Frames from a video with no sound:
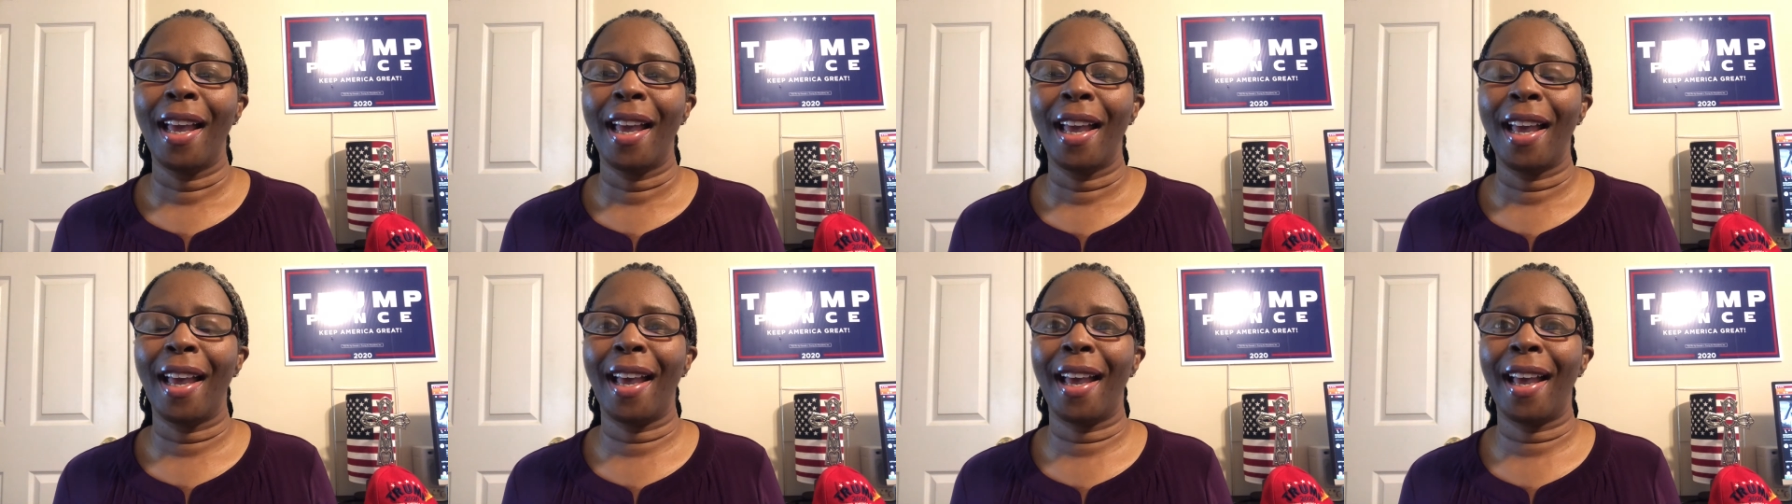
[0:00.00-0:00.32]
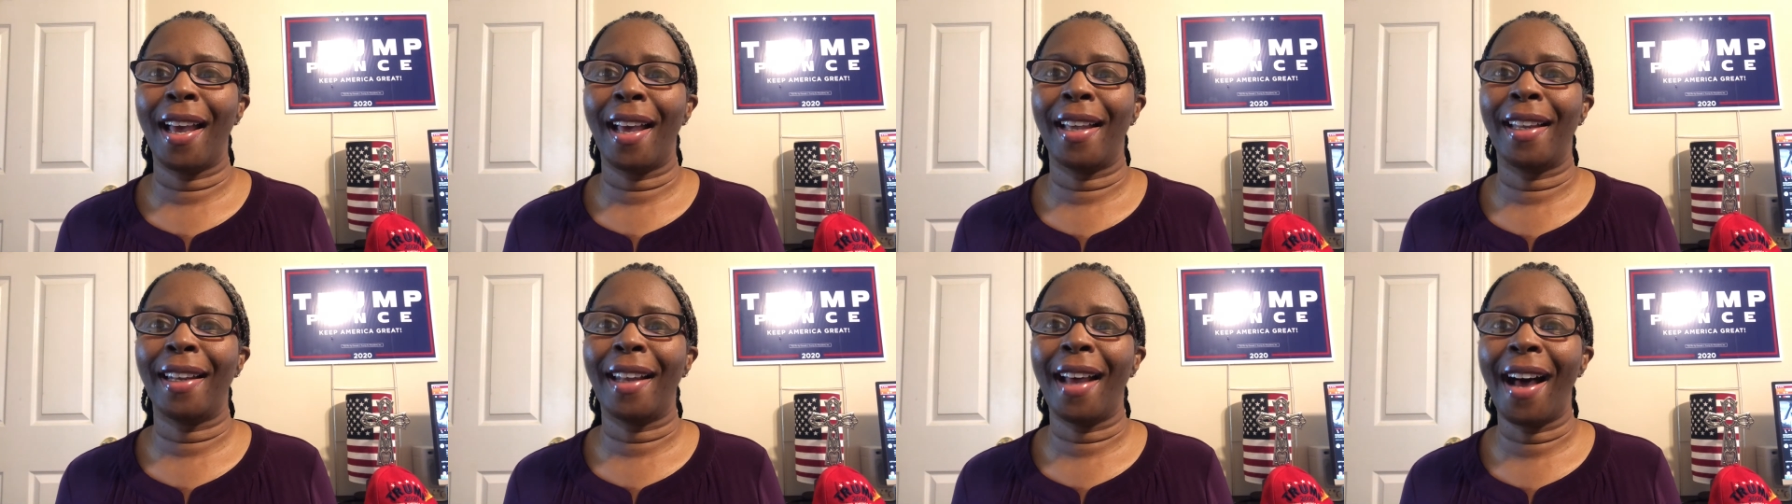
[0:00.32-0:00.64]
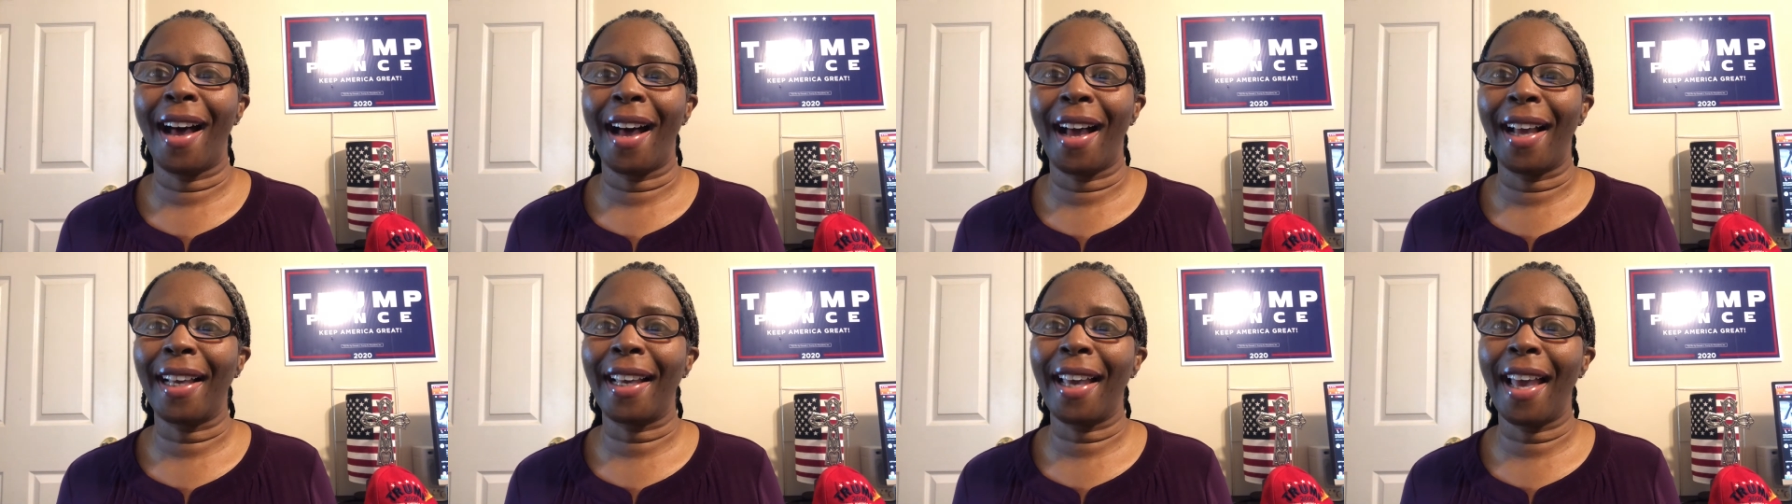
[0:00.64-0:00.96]
And
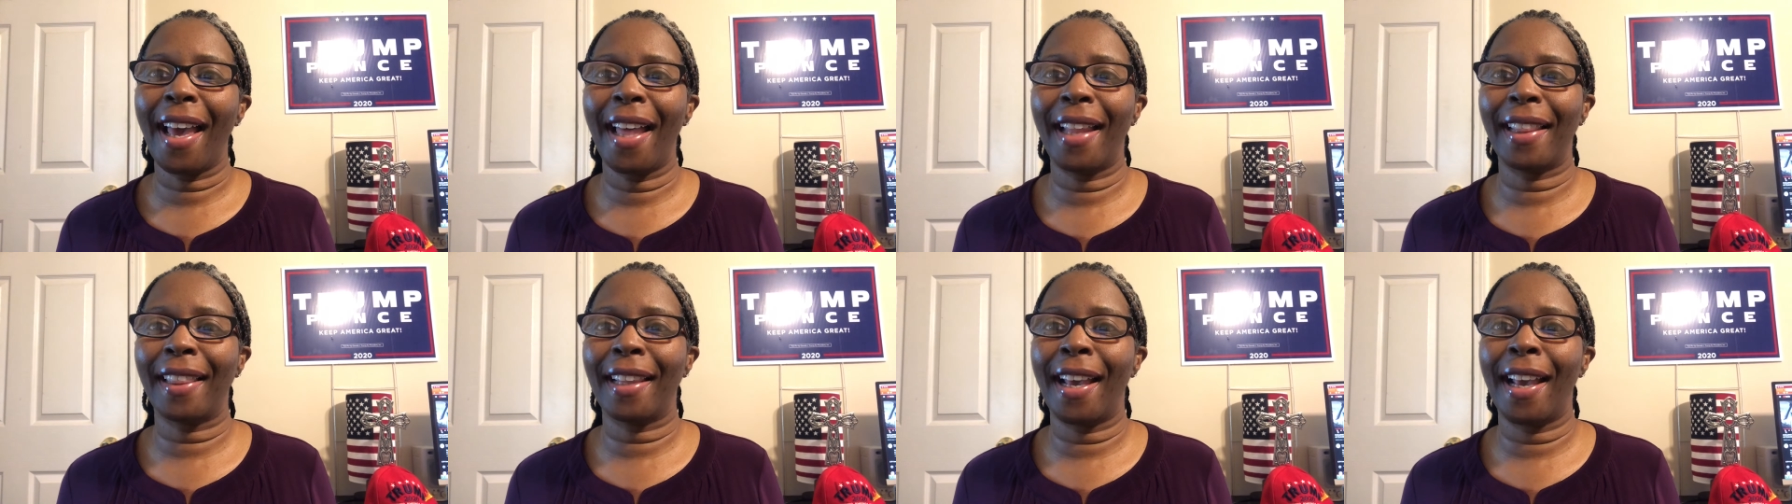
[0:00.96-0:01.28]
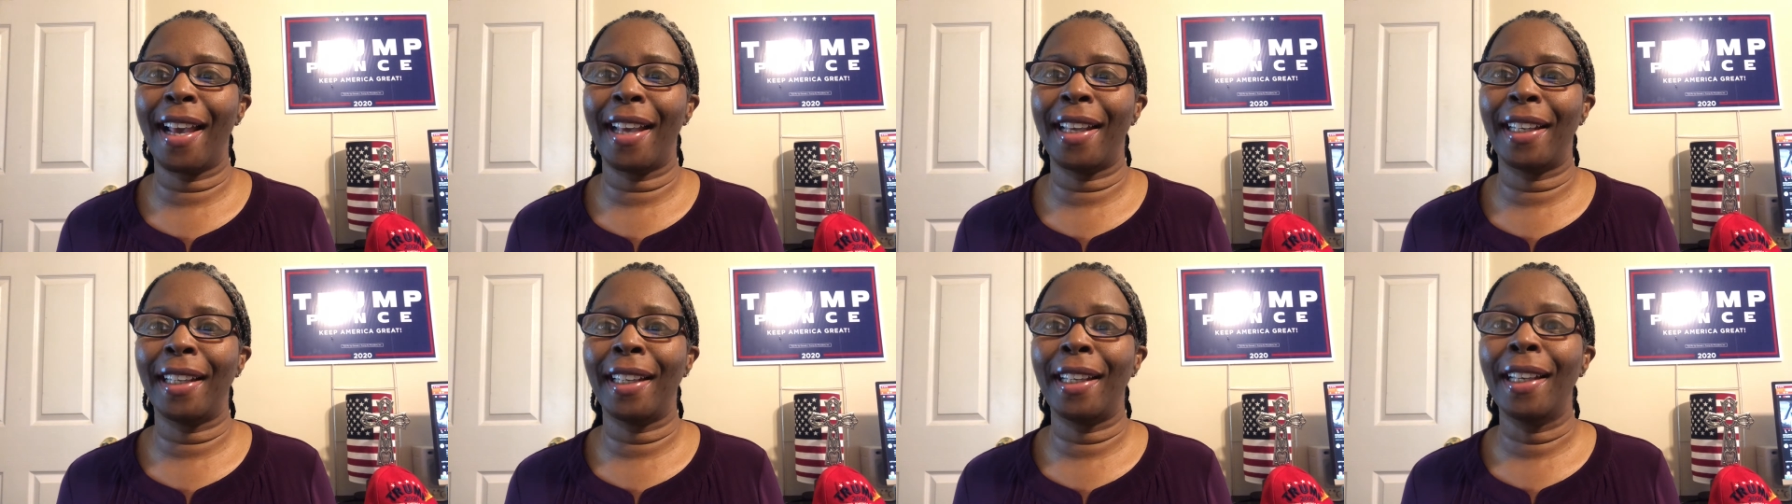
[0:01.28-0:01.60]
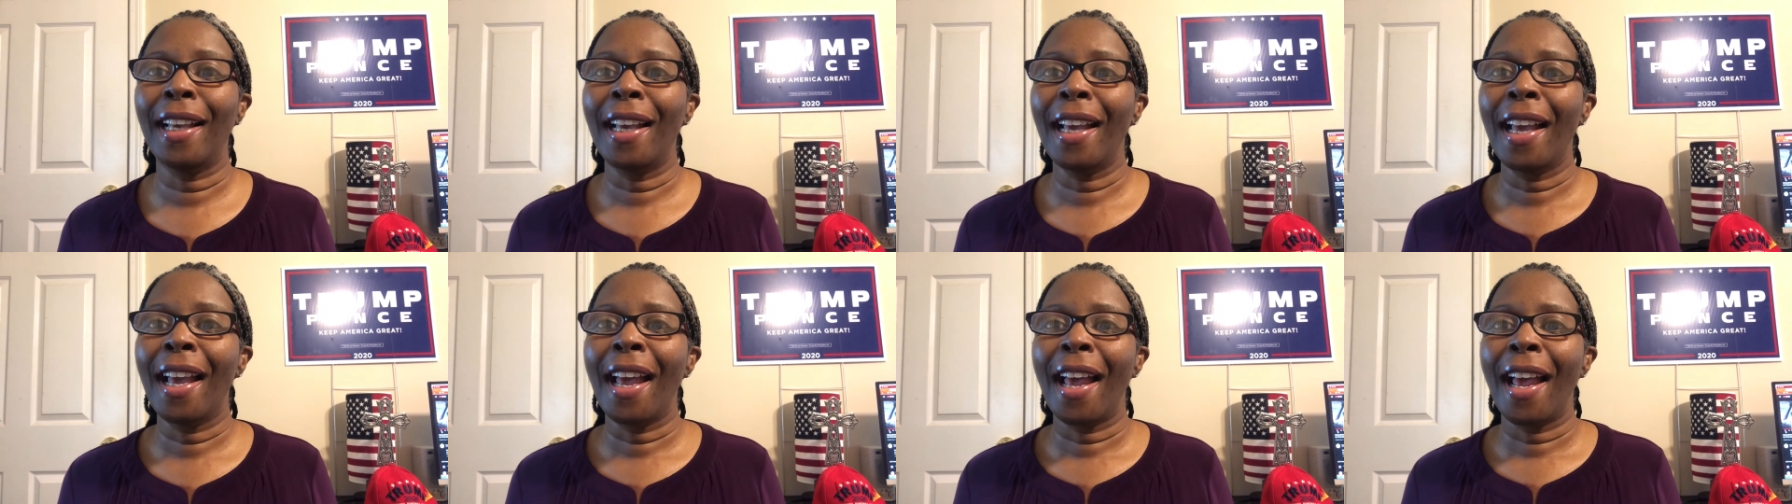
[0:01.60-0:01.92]
hi, Cat Lady.
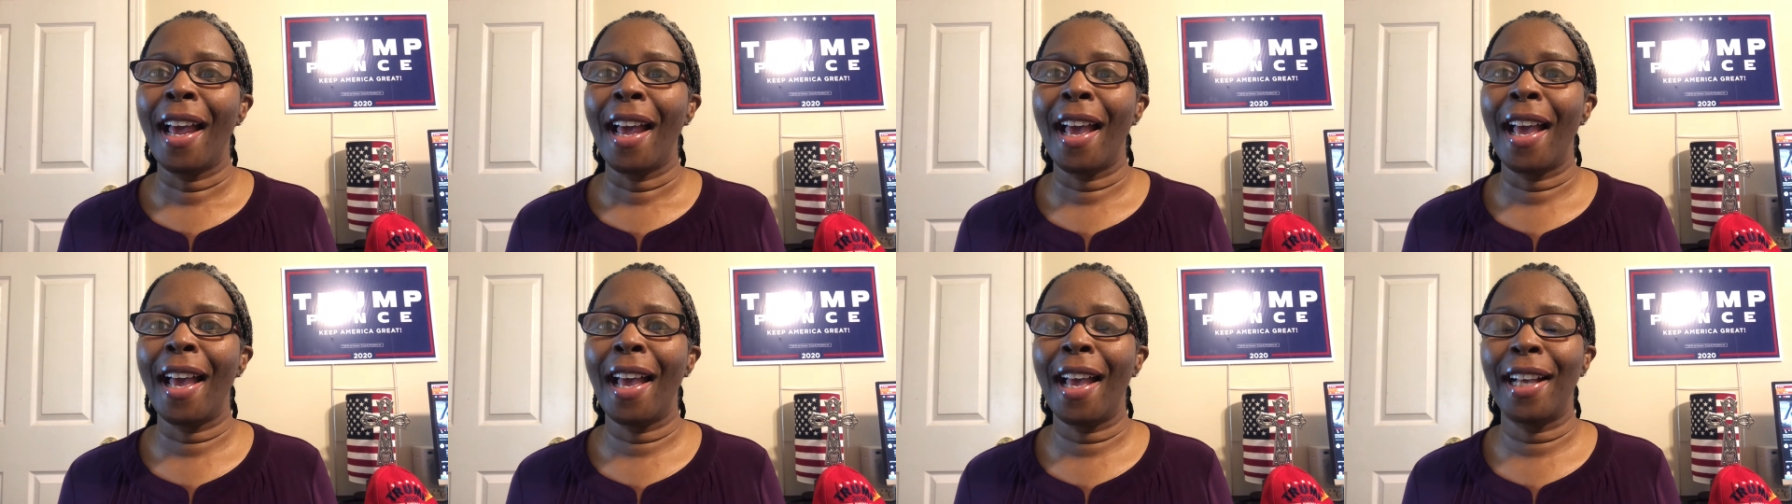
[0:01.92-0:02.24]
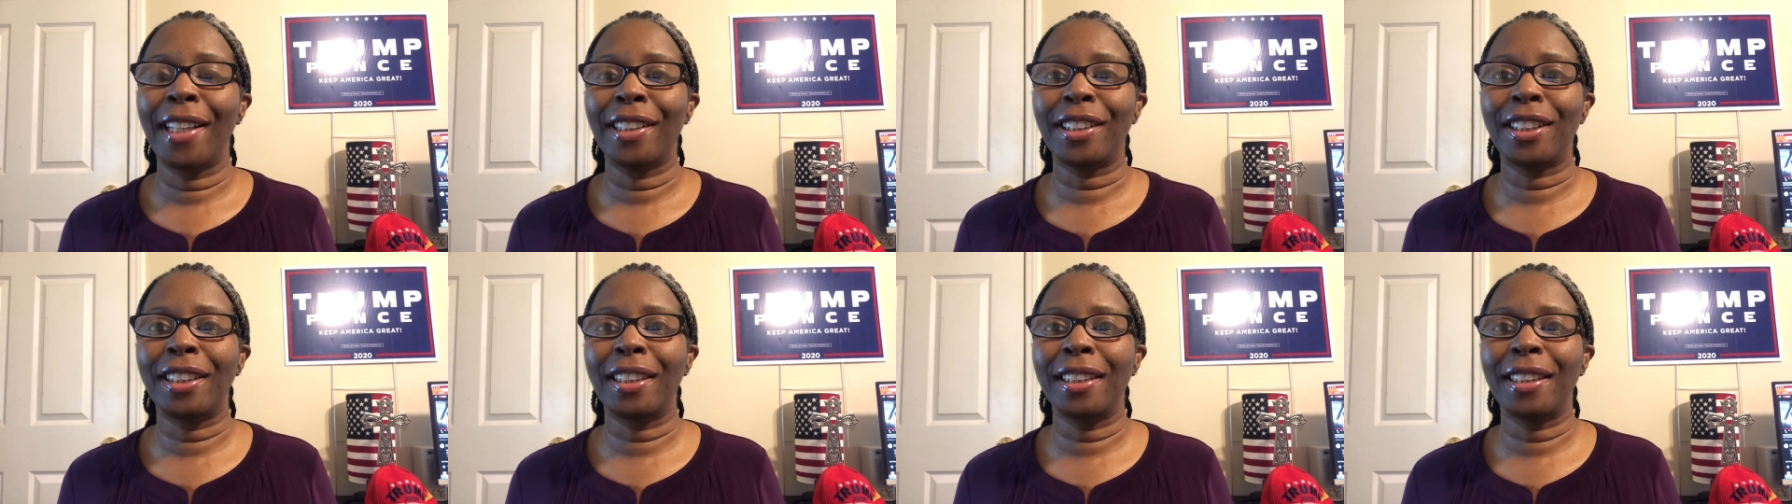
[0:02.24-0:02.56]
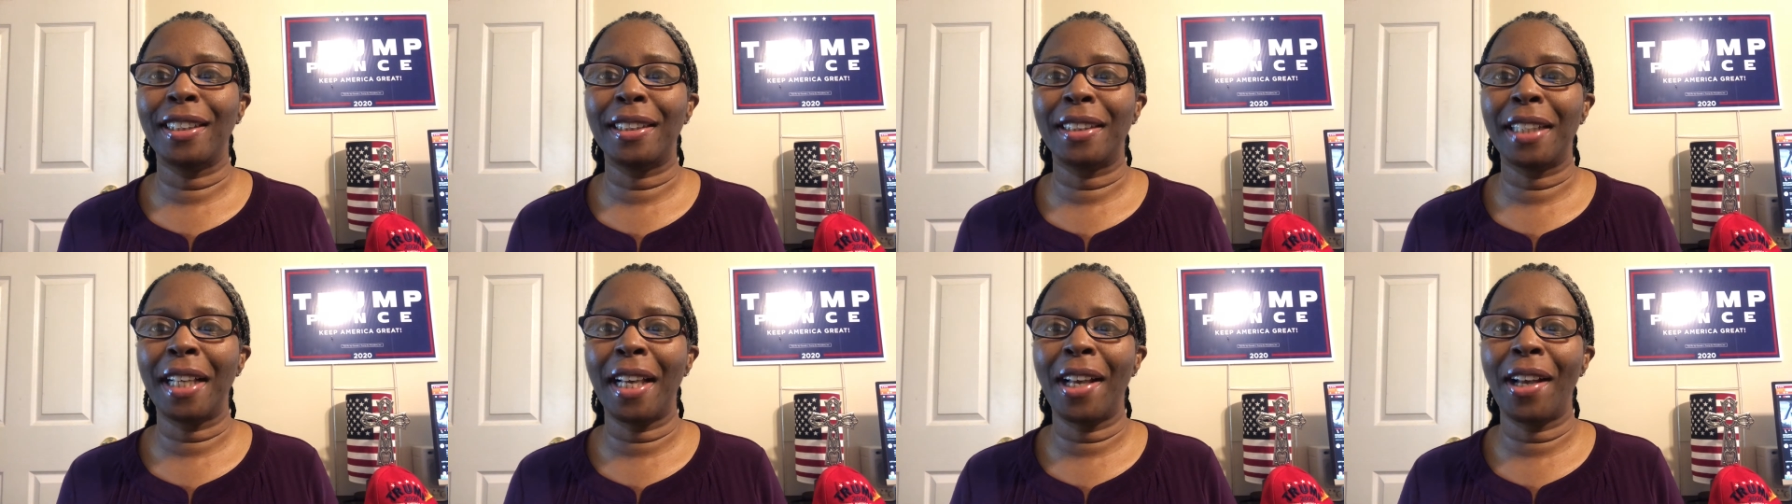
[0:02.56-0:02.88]
And she
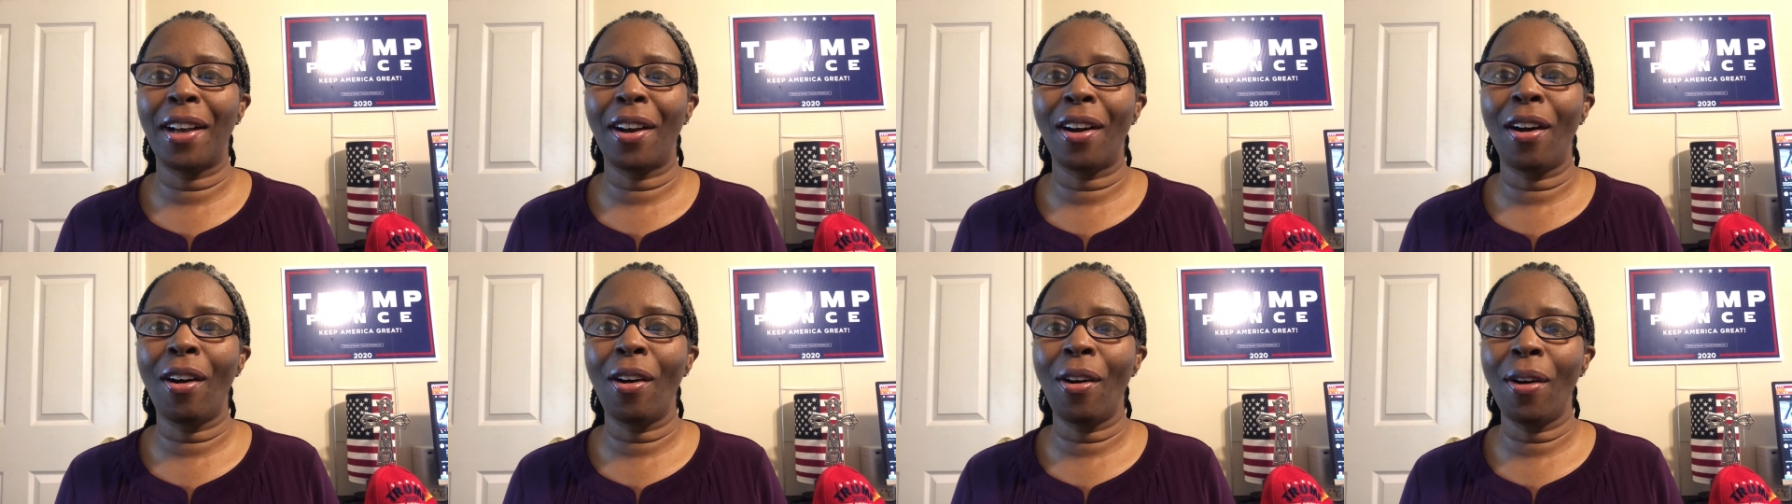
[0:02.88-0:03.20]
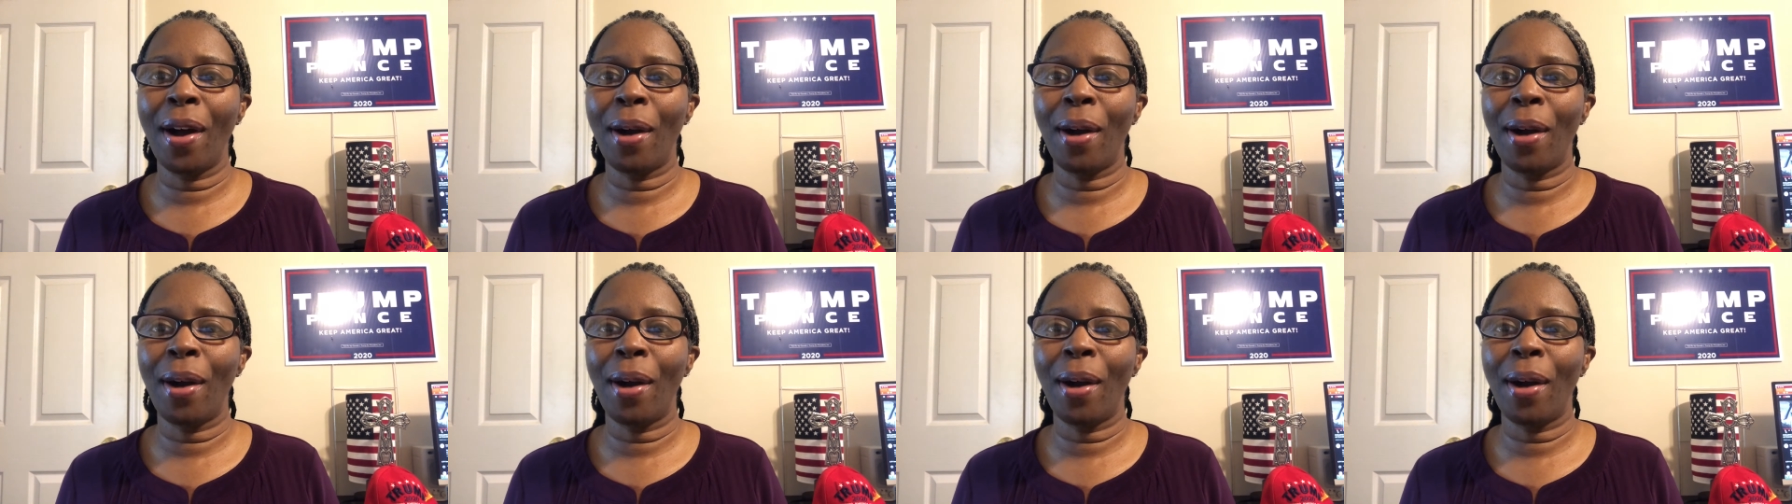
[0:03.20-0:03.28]
said, oh,